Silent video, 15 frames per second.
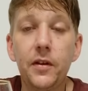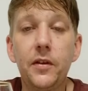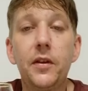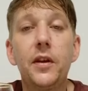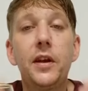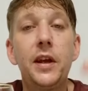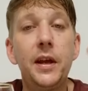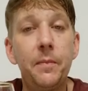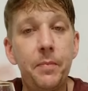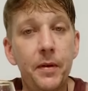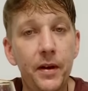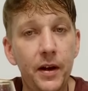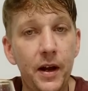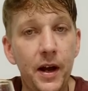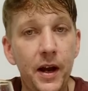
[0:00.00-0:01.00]
To keep
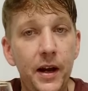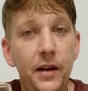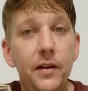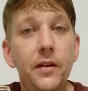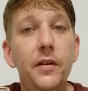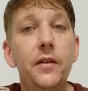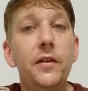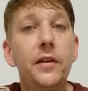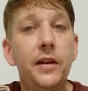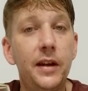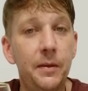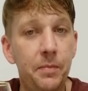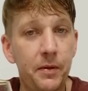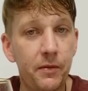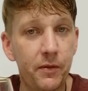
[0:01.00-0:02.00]
it light,
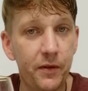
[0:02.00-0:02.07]
keep it